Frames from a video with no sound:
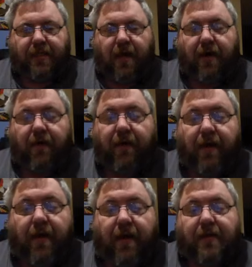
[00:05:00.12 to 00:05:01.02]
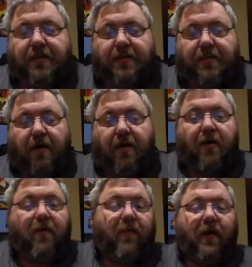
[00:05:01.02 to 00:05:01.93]
So
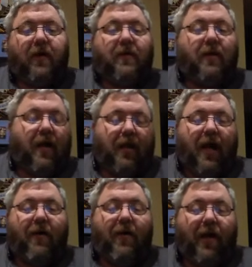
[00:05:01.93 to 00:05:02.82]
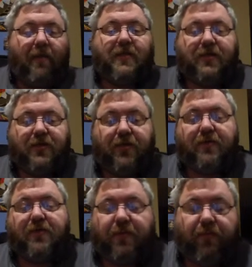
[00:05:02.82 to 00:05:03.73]
Cesaro will allow him to
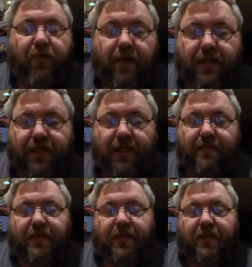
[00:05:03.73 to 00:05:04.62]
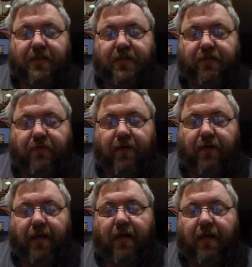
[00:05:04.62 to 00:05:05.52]
choose more gems to
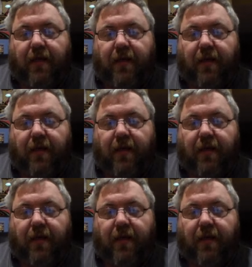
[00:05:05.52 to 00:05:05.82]
destroy.